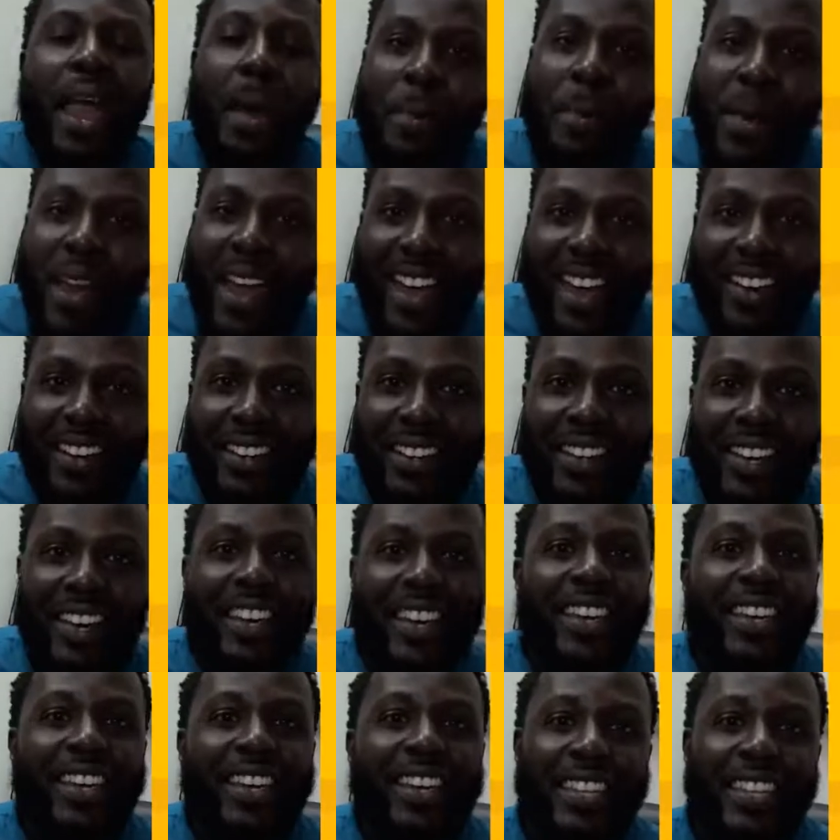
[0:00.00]
MHEC
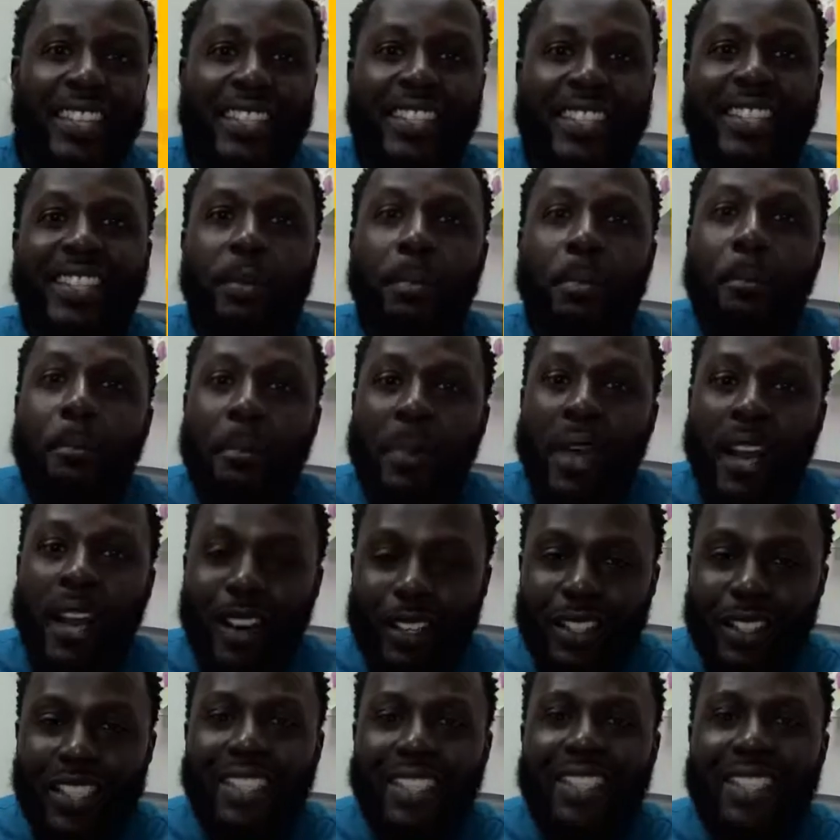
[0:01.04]
is the
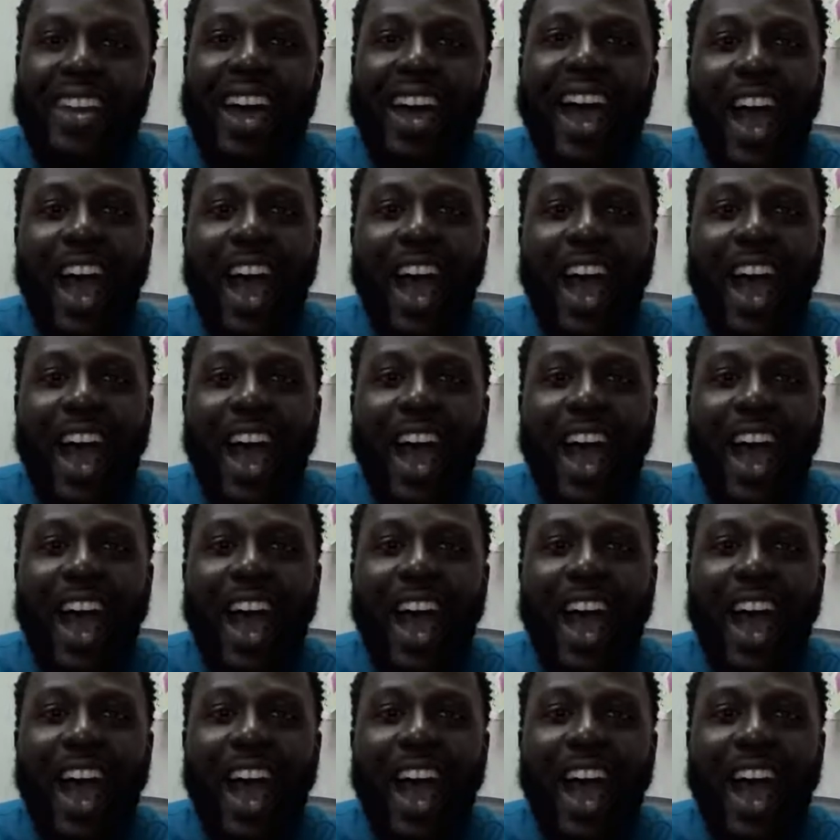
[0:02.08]
Maryland